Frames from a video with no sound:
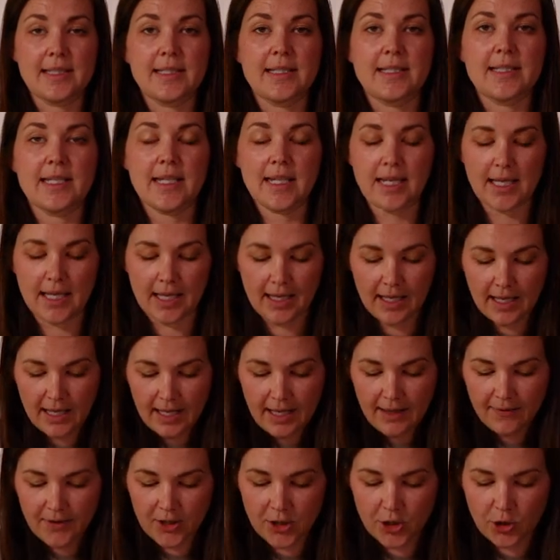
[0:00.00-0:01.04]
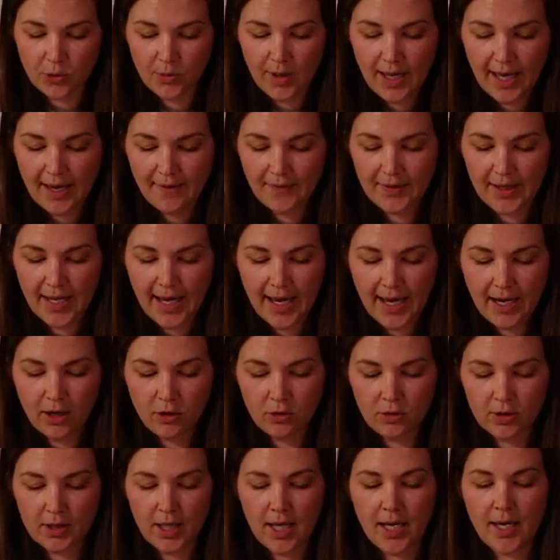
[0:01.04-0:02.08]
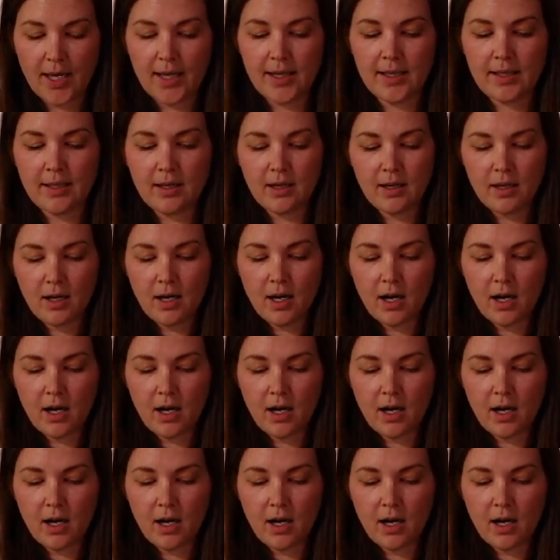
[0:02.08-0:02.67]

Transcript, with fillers: see that you'll have an outline